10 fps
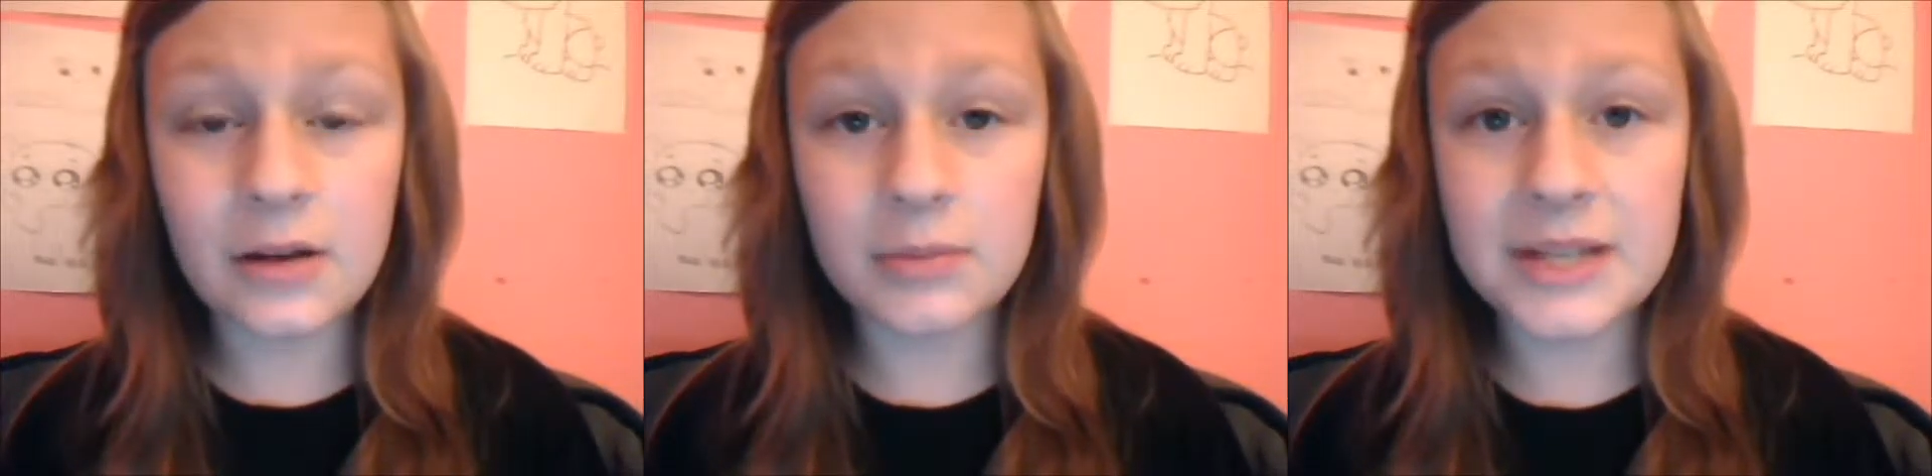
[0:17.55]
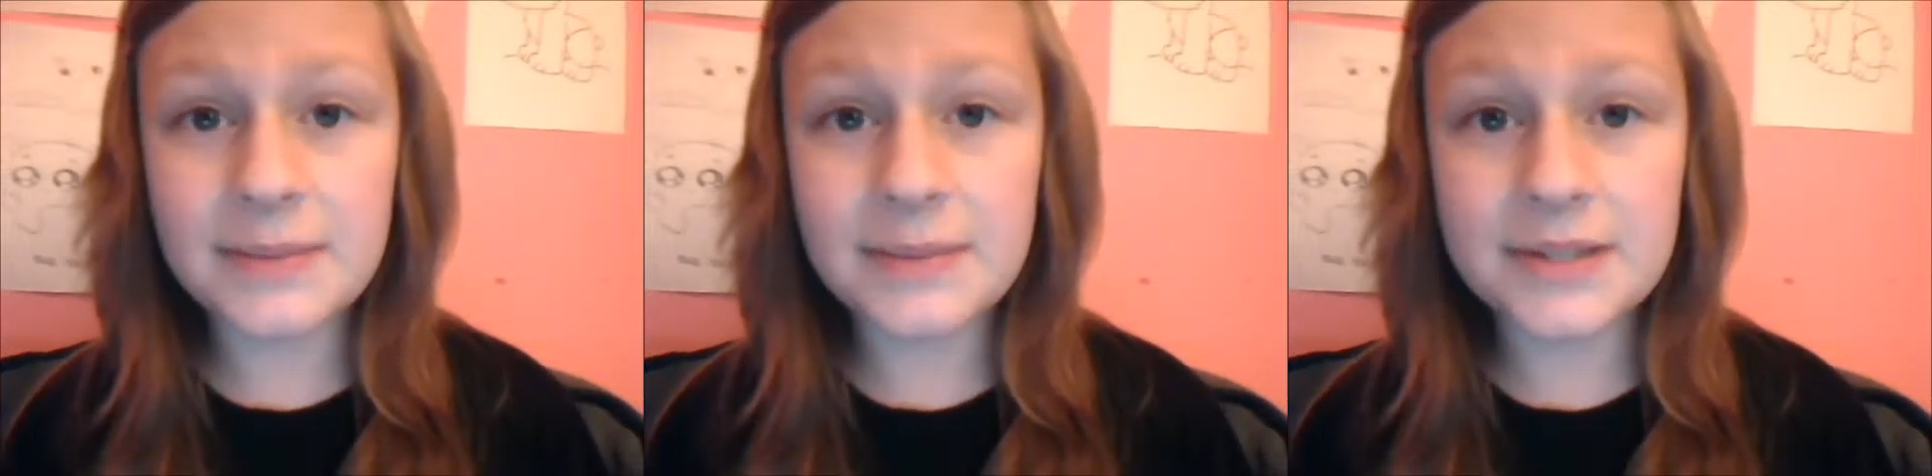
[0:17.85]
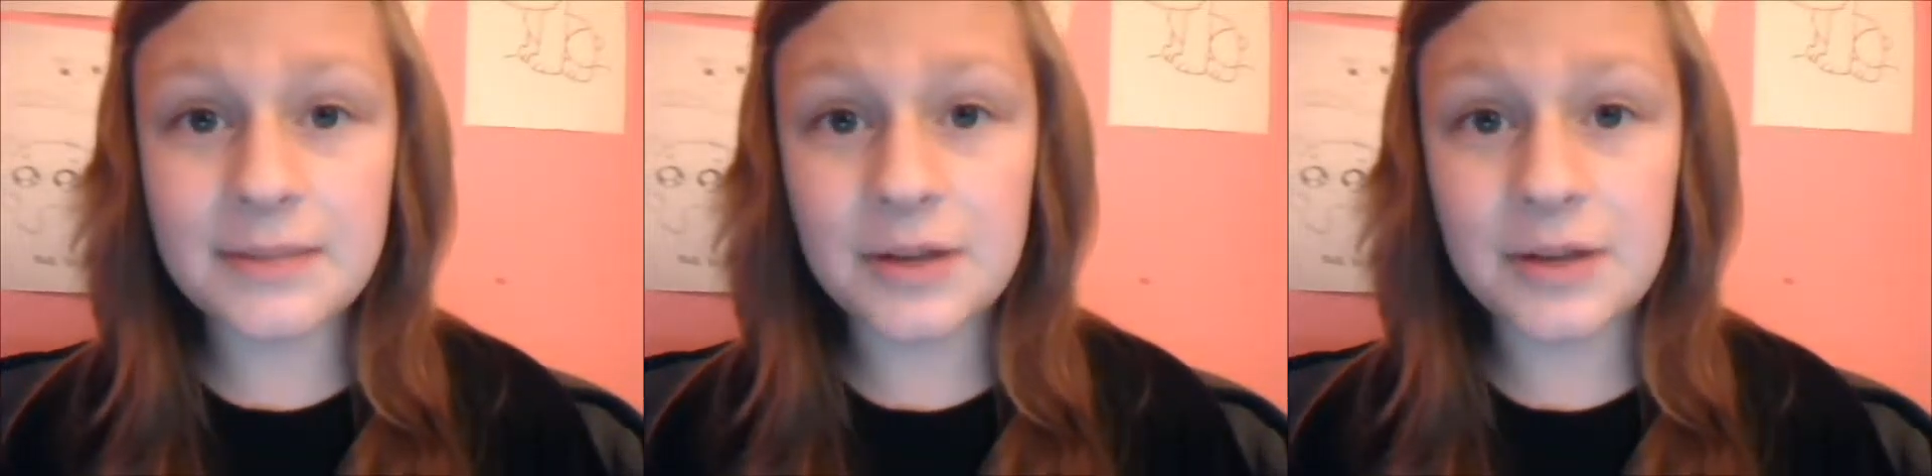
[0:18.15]
tips to
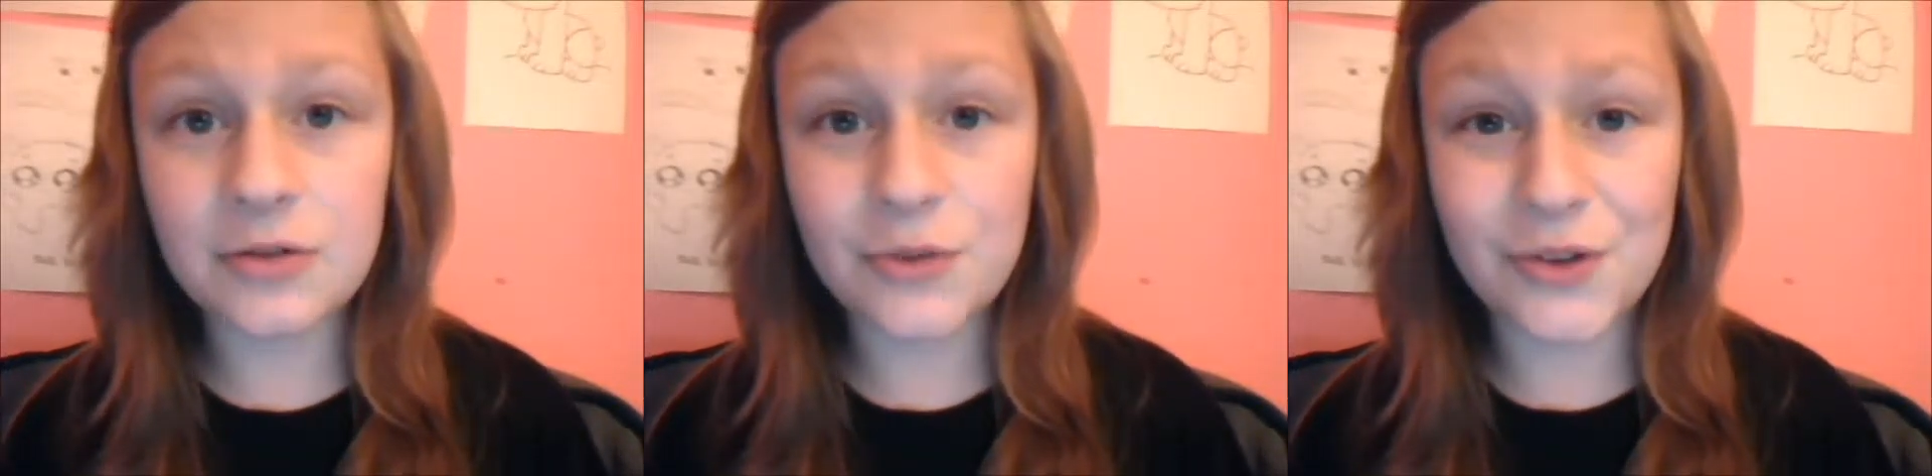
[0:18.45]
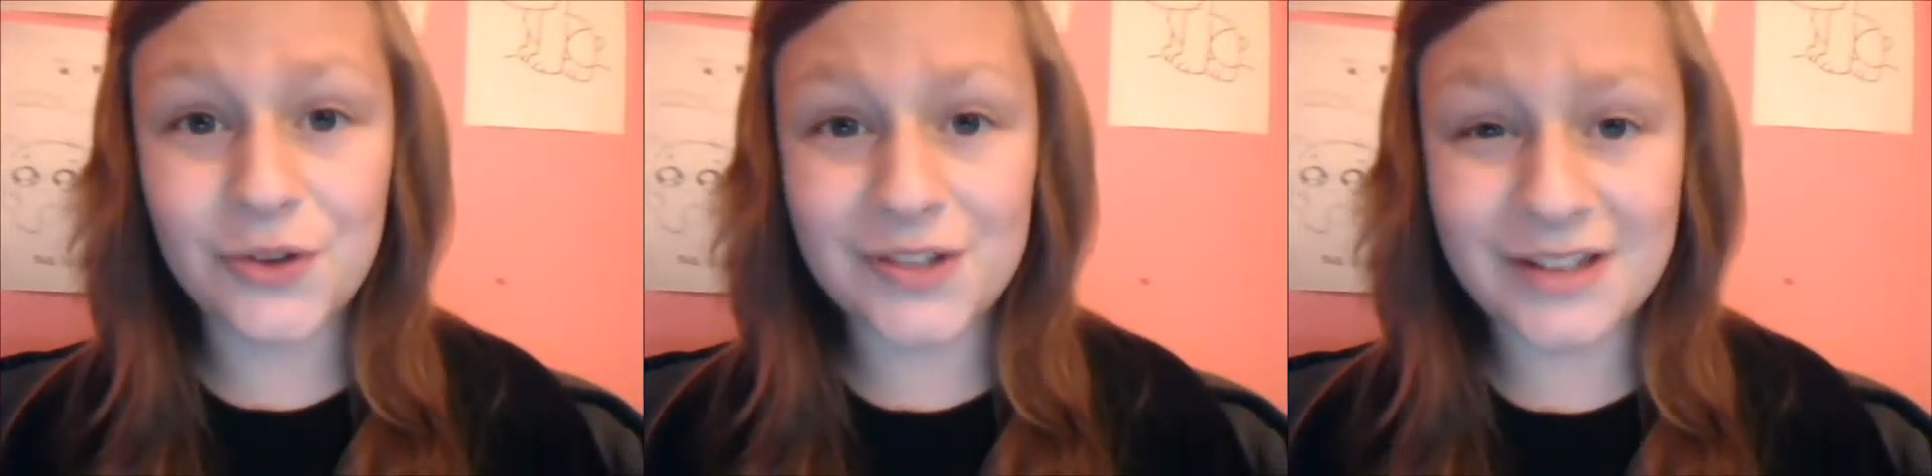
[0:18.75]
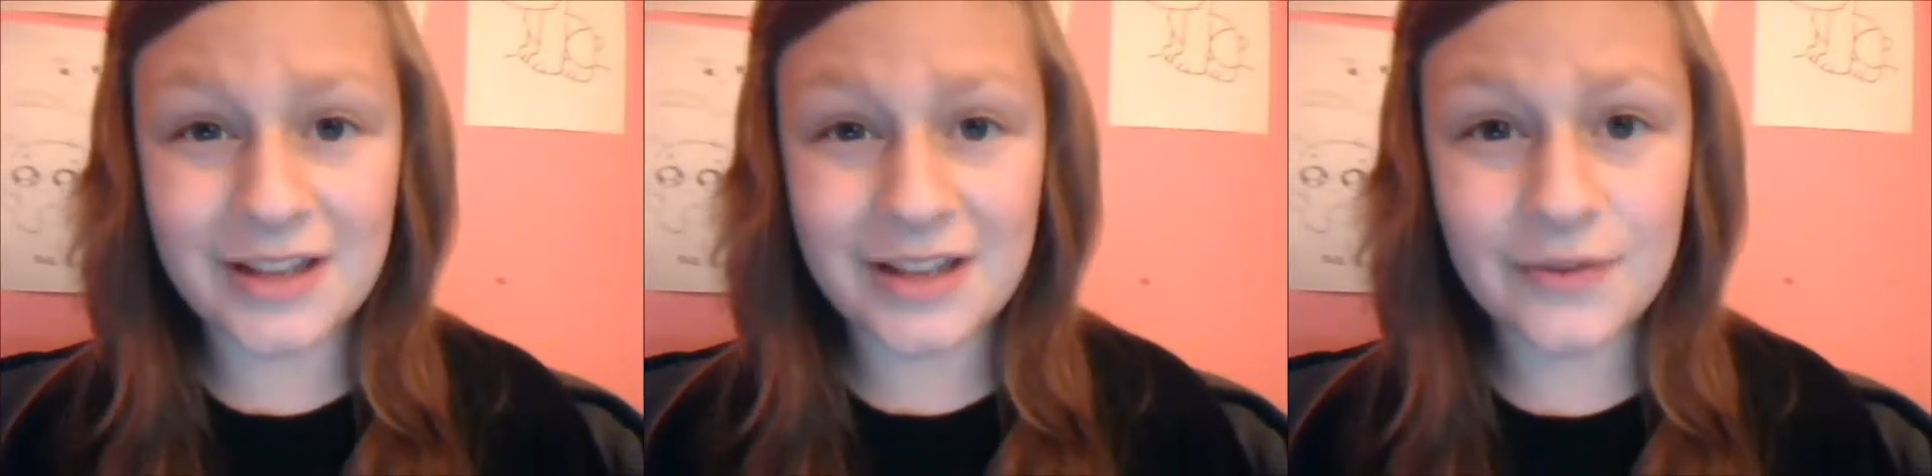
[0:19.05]
make your school year
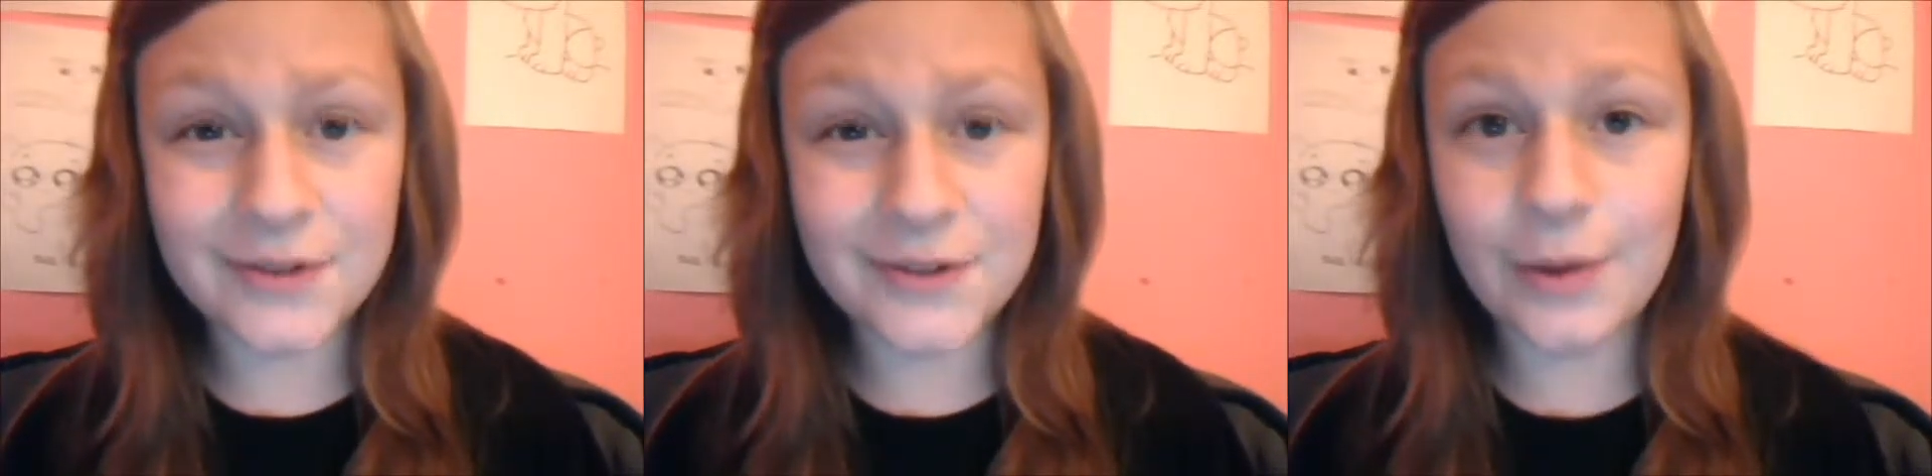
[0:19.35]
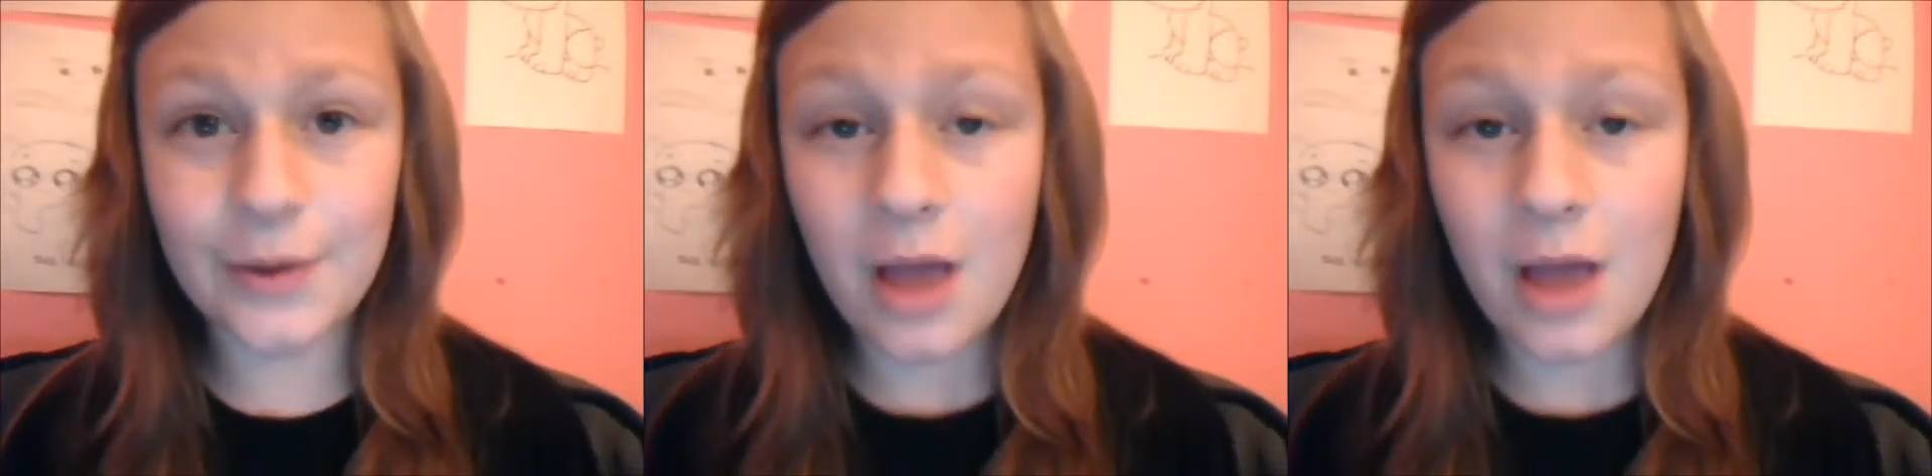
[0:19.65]
successful so